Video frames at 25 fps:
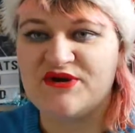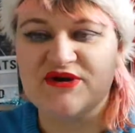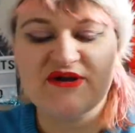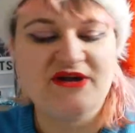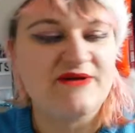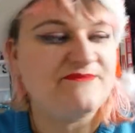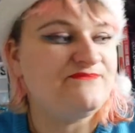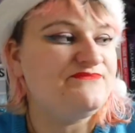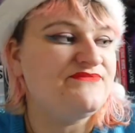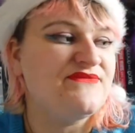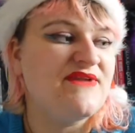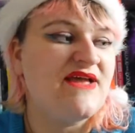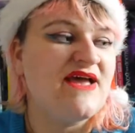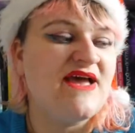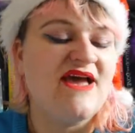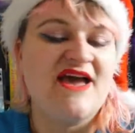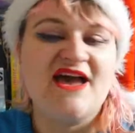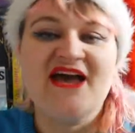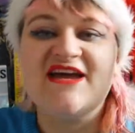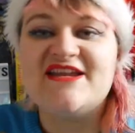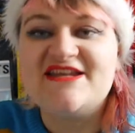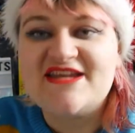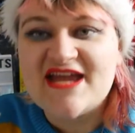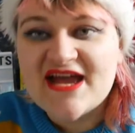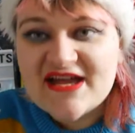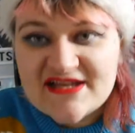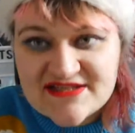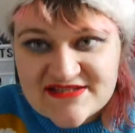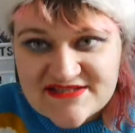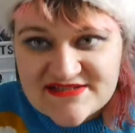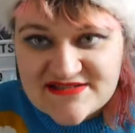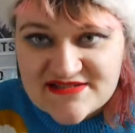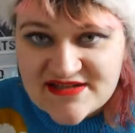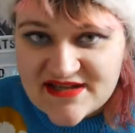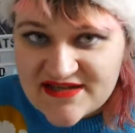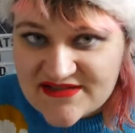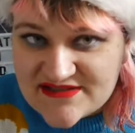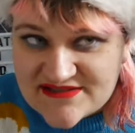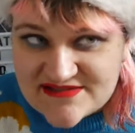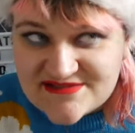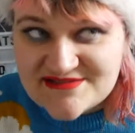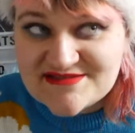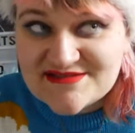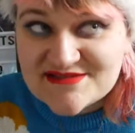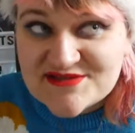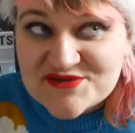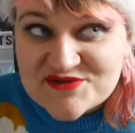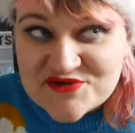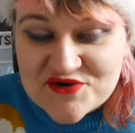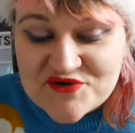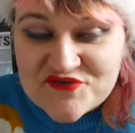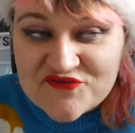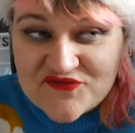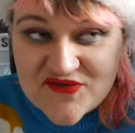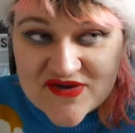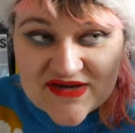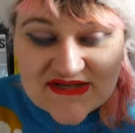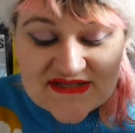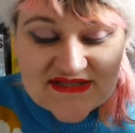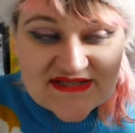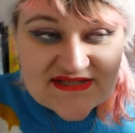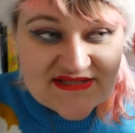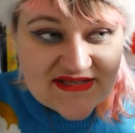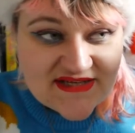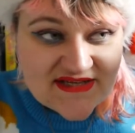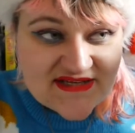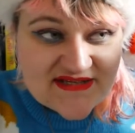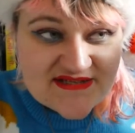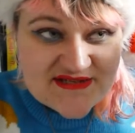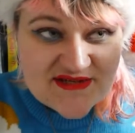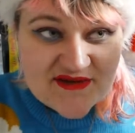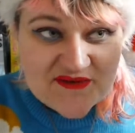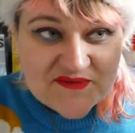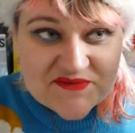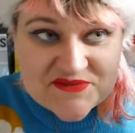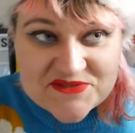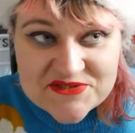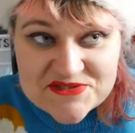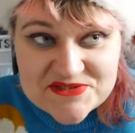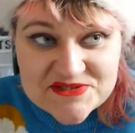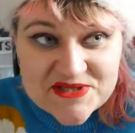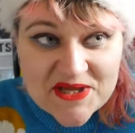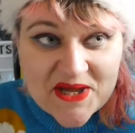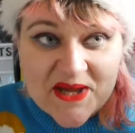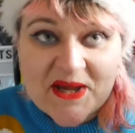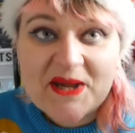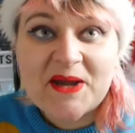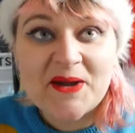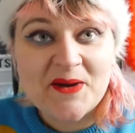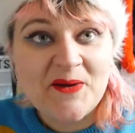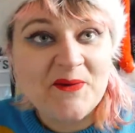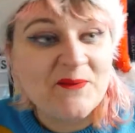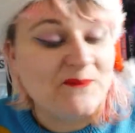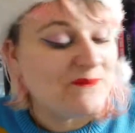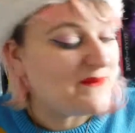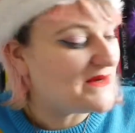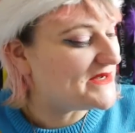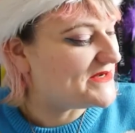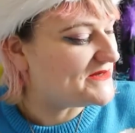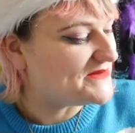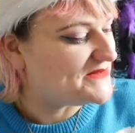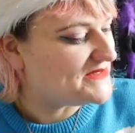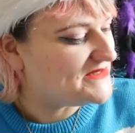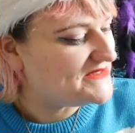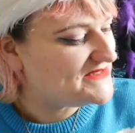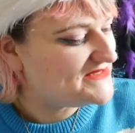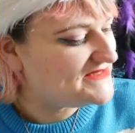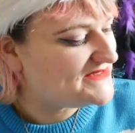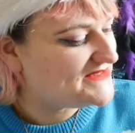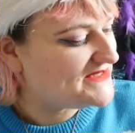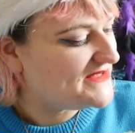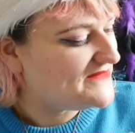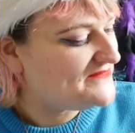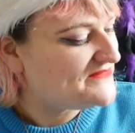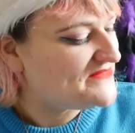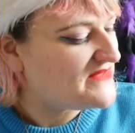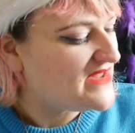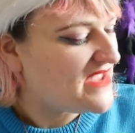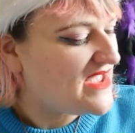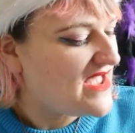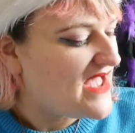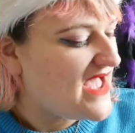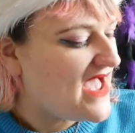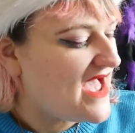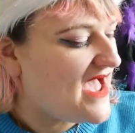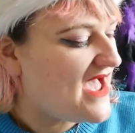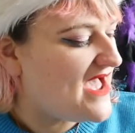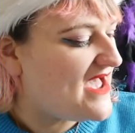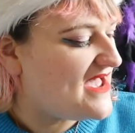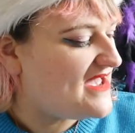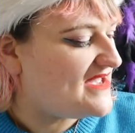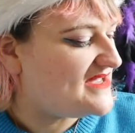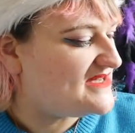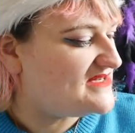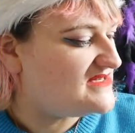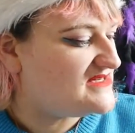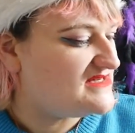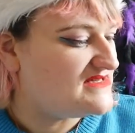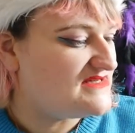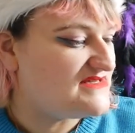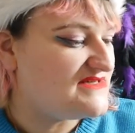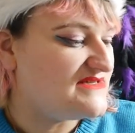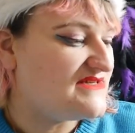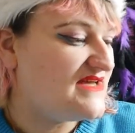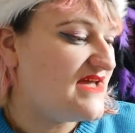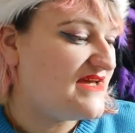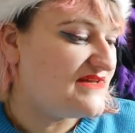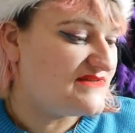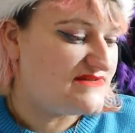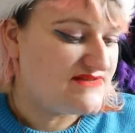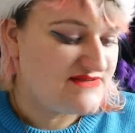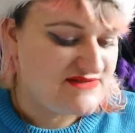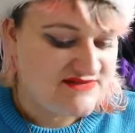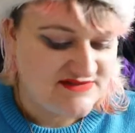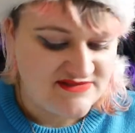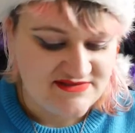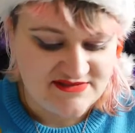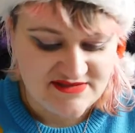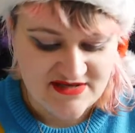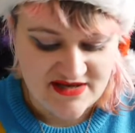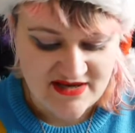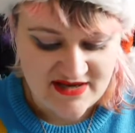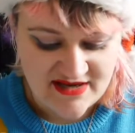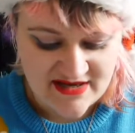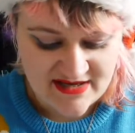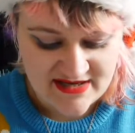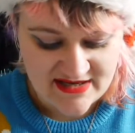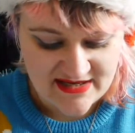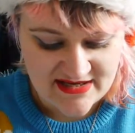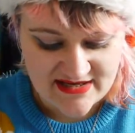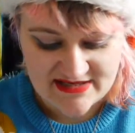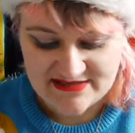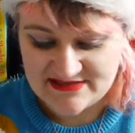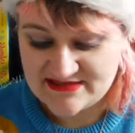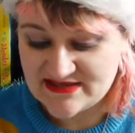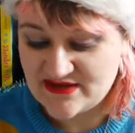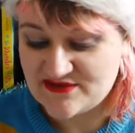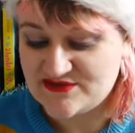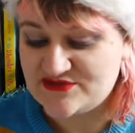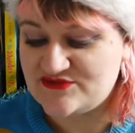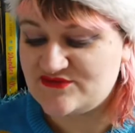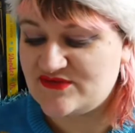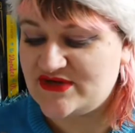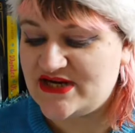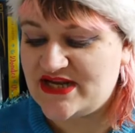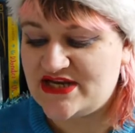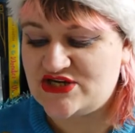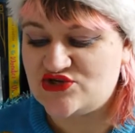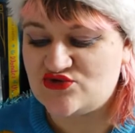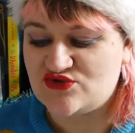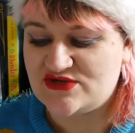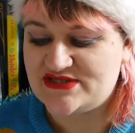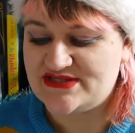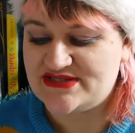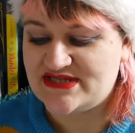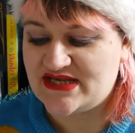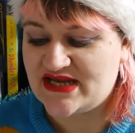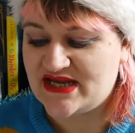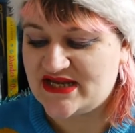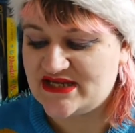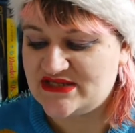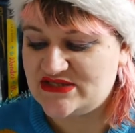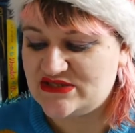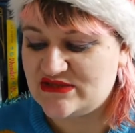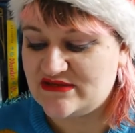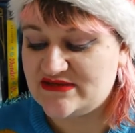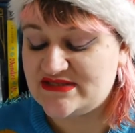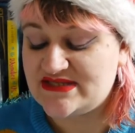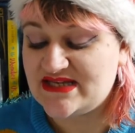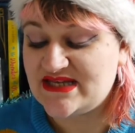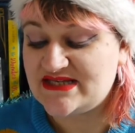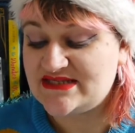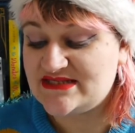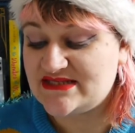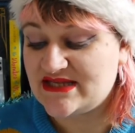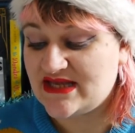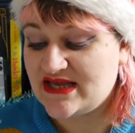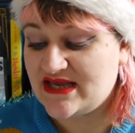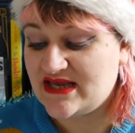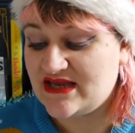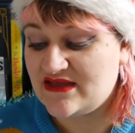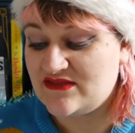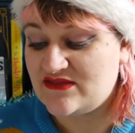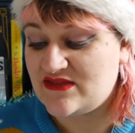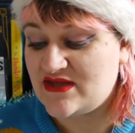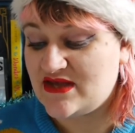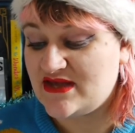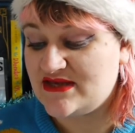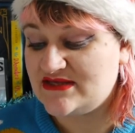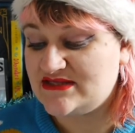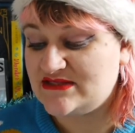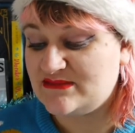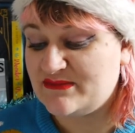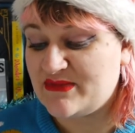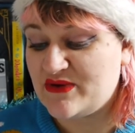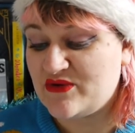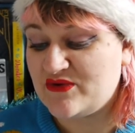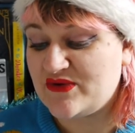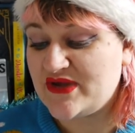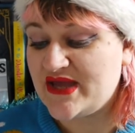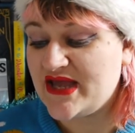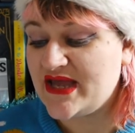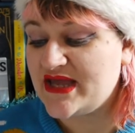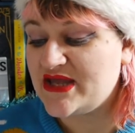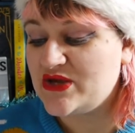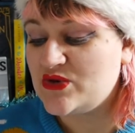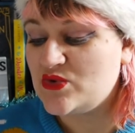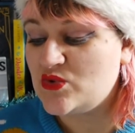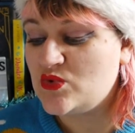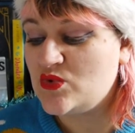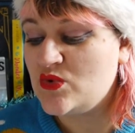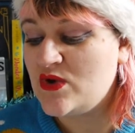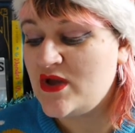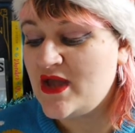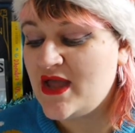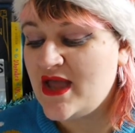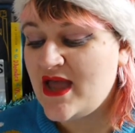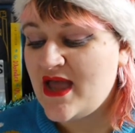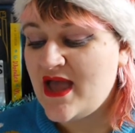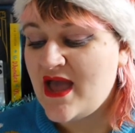book, and yes, it's an adult fantasy, so I was just like, oh my goodness. And yes, it sounds really interesting. So it says here that it's about Kale,